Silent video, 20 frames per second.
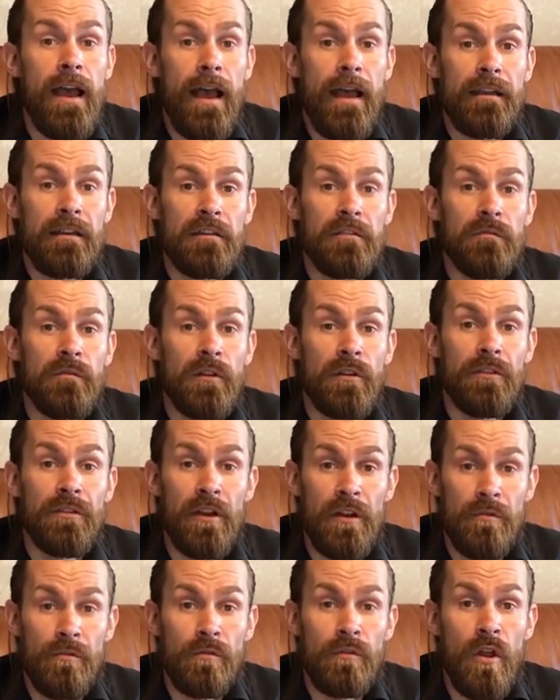and it will
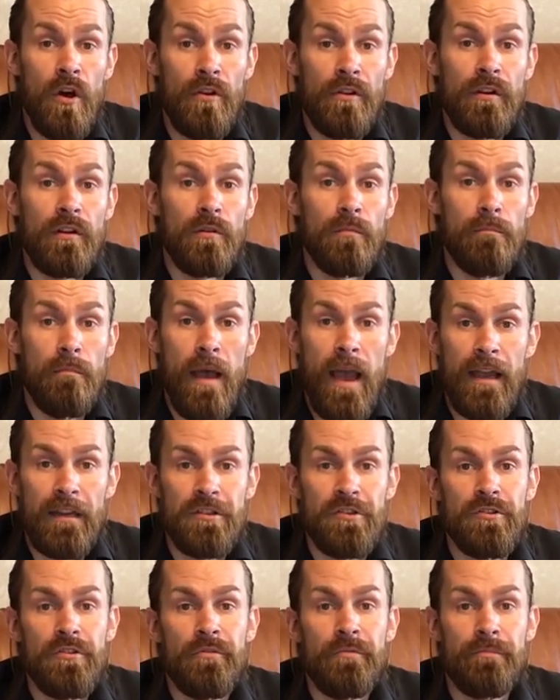no longer
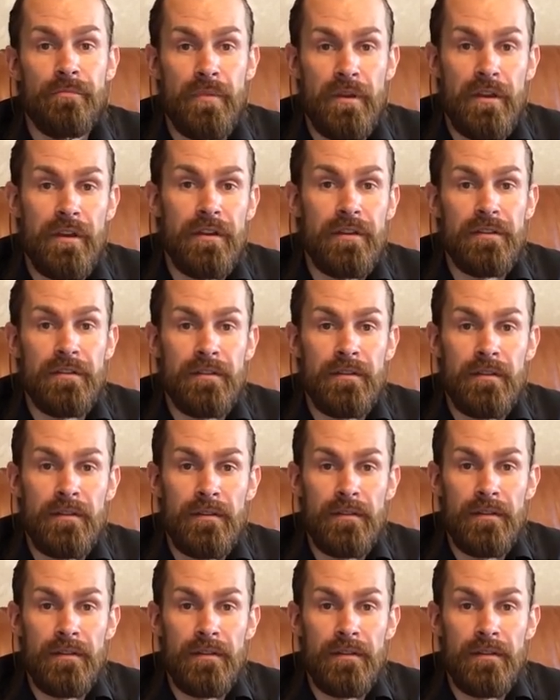match your beard.